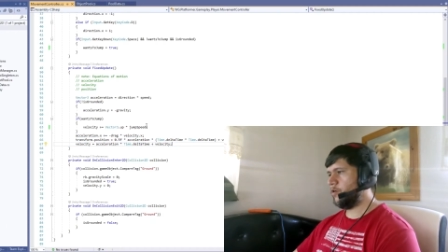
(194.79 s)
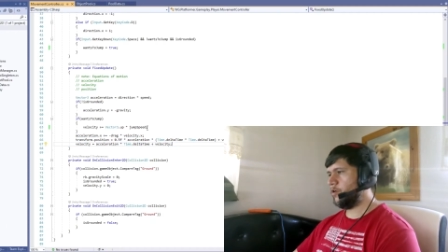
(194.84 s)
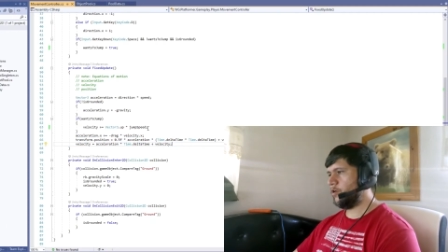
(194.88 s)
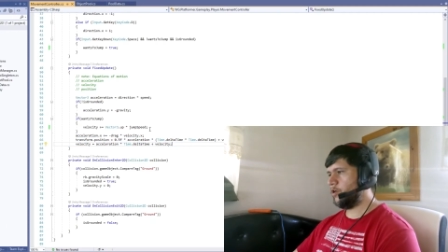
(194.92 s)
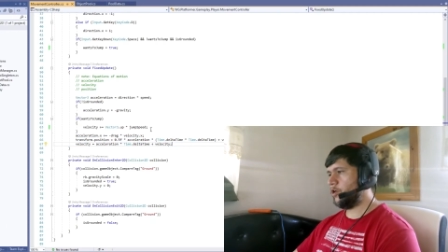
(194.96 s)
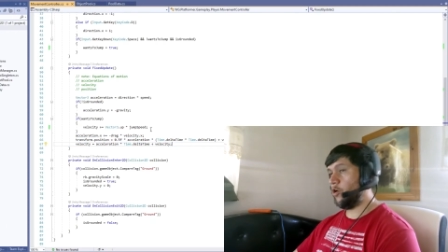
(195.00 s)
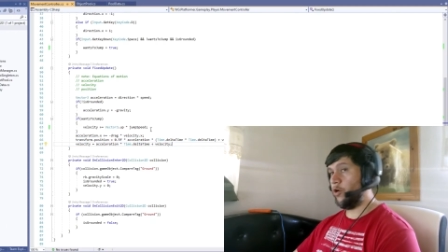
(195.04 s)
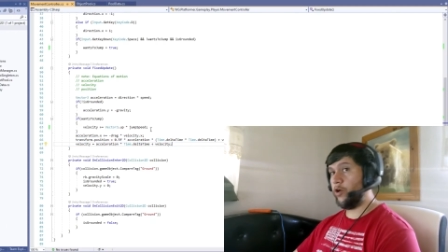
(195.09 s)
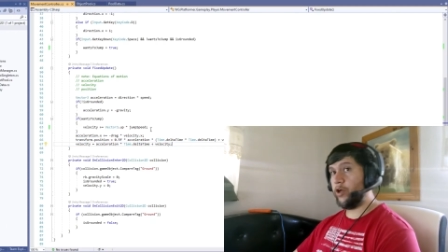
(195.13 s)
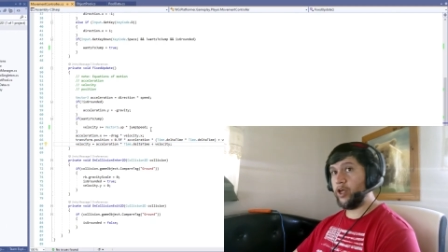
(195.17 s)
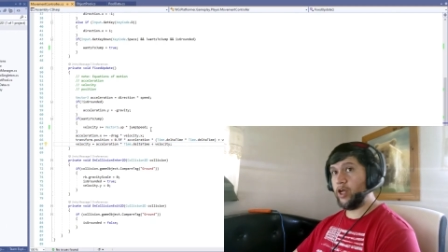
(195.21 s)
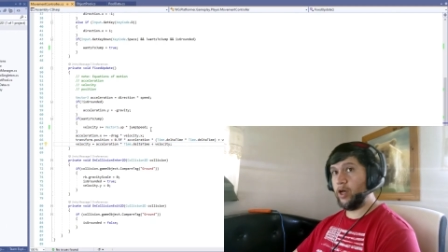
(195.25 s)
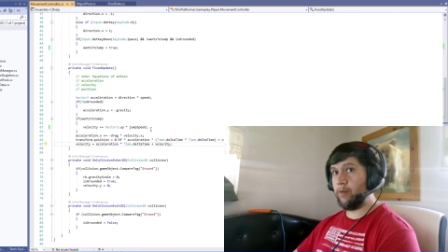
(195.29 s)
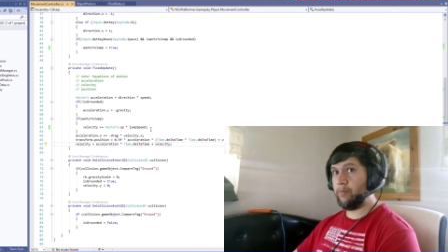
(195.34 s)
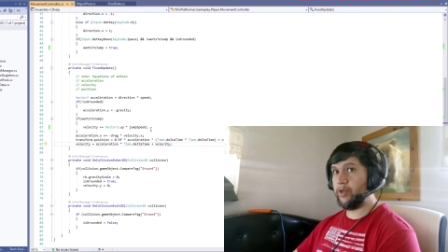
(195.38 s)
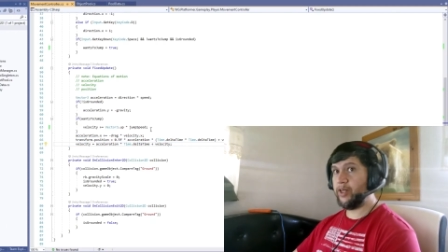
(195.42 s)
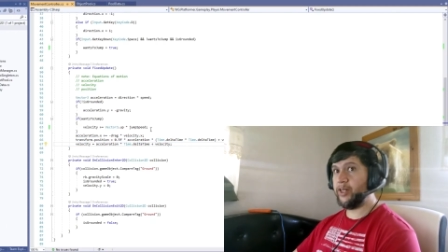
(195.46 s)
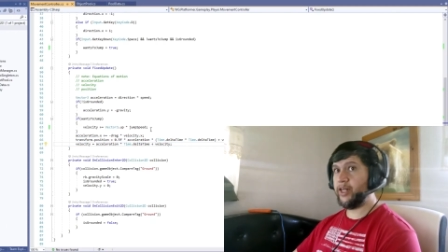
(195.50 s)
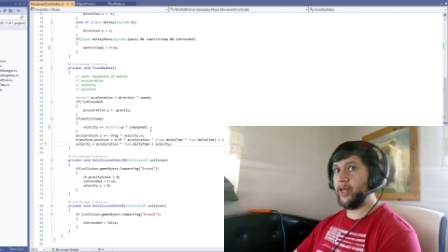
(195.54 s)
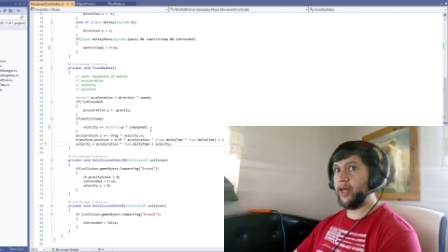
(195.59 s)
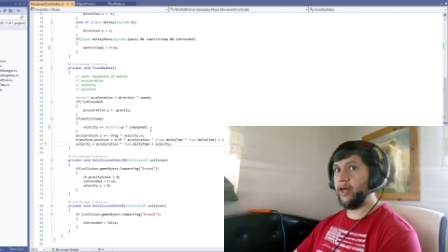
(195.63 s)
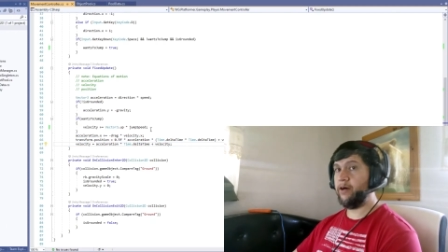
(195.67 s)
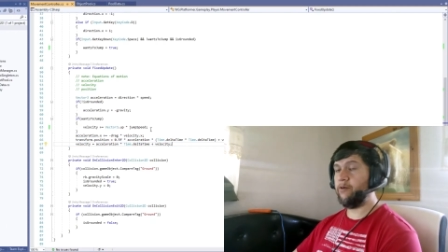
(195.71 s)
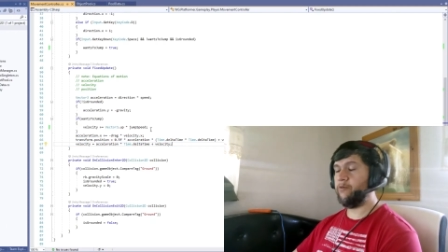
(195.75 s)
going up
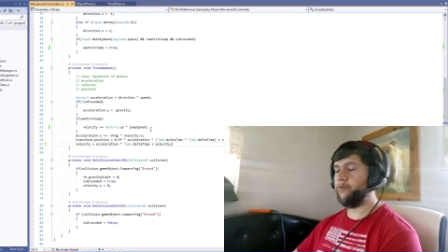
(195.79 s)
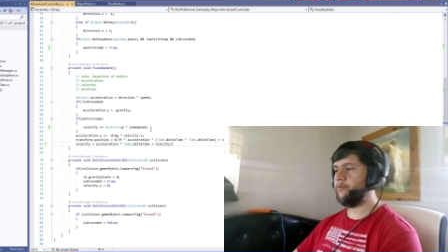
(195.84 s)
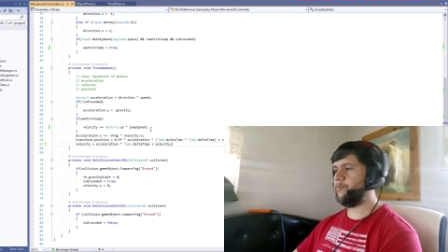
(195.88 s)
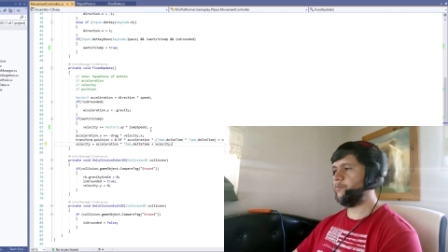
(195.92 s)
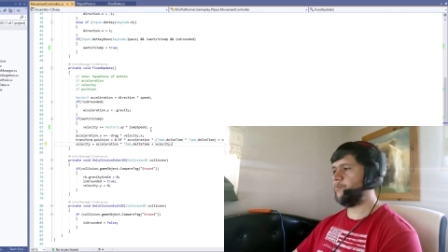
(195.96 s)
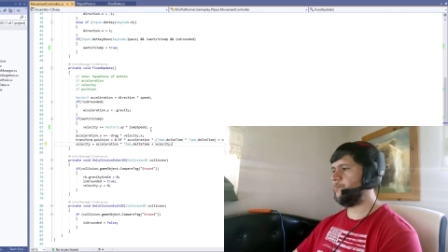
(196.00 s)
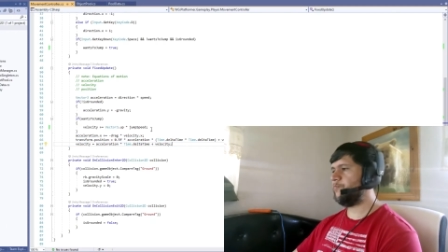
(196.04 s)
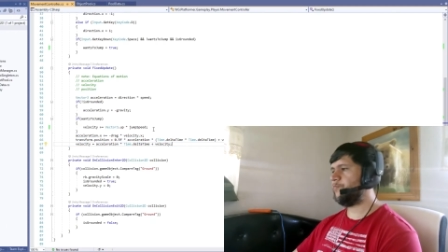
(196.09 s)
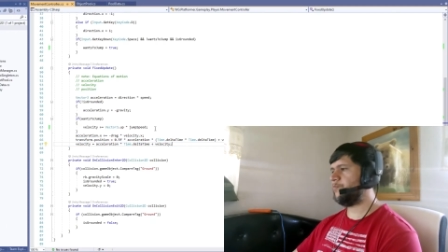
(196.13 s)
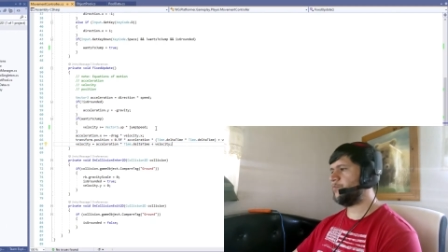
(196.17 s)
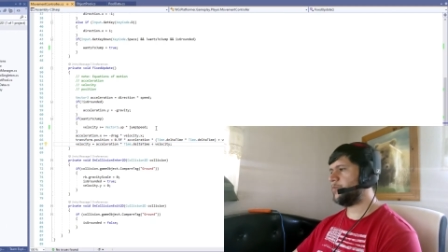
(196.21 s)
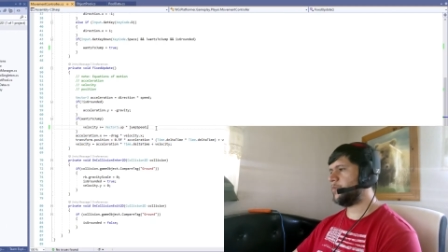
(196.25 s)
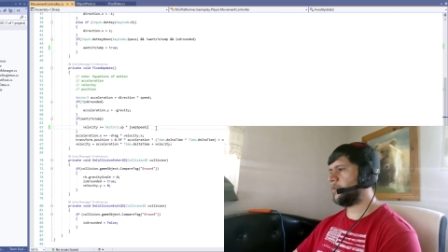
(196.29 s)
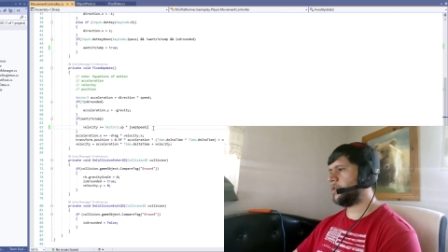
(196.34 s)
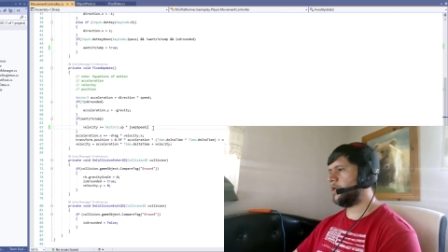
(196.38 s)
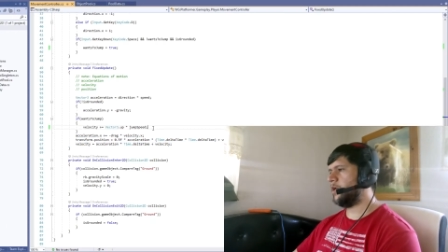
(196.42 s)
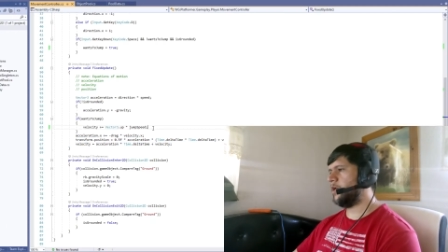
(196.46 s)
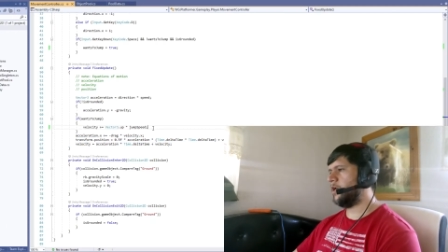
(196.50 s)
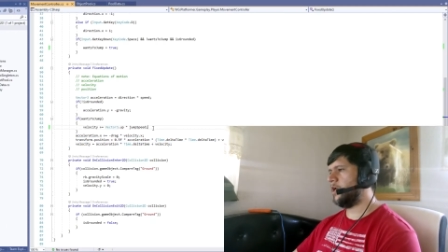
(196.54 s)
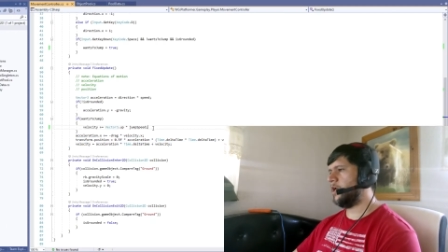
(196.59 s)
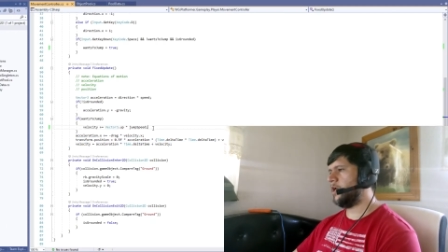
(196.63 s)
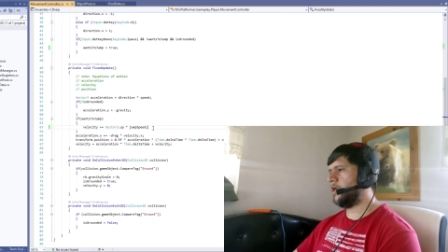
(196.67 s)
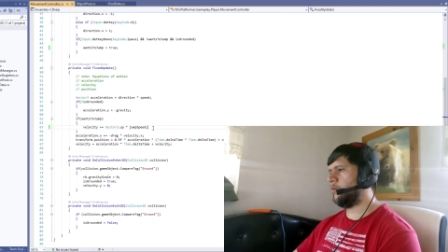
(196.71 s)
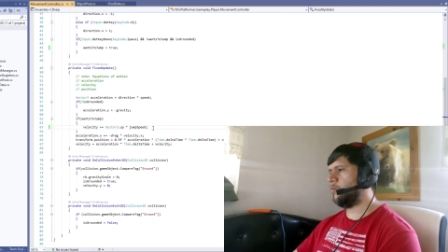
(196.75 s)
and down.
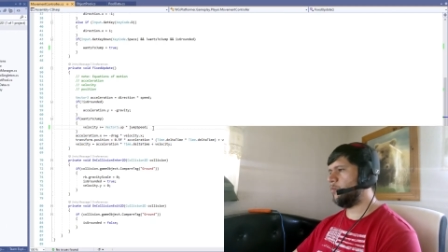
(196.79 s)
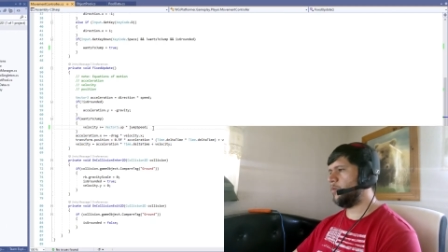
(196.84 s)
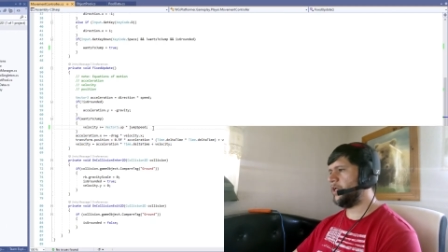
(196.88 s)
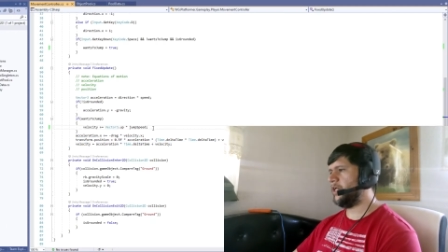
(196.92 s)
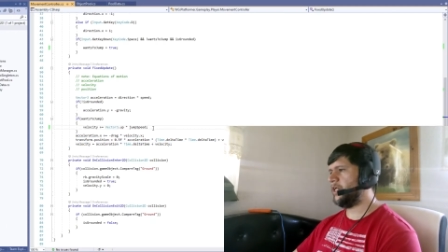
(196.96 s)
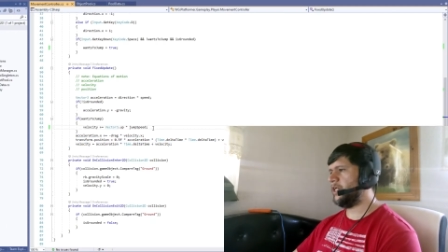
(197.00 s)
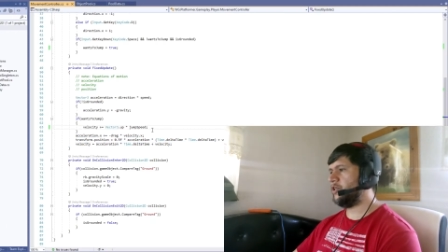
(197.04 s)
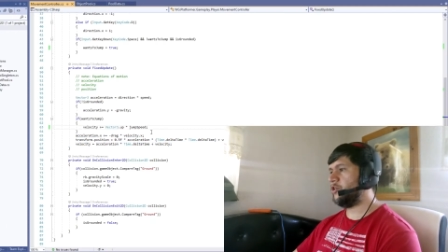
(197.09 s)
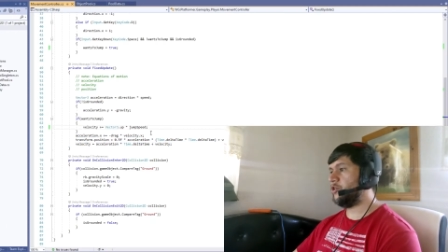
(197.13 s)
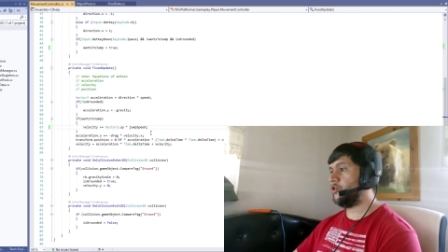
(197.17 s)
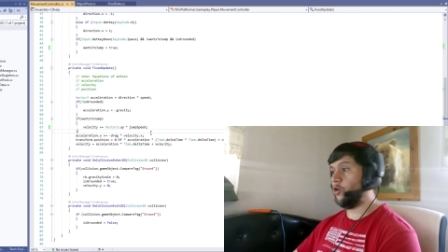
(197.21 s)
And we